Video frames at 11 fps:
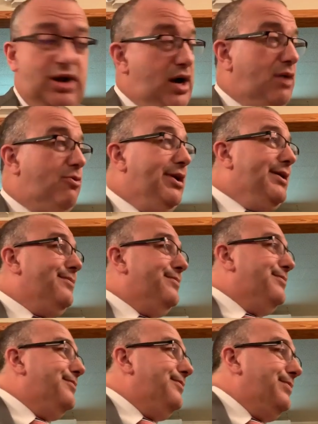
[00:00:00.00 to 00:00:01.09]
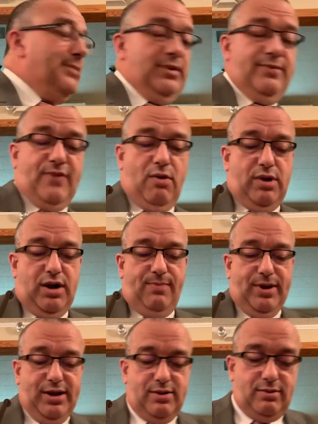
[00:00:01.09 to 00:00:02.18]
But there it went, flowing
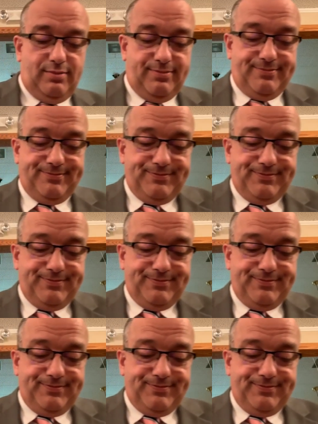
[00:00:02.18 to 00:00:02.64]
uphill.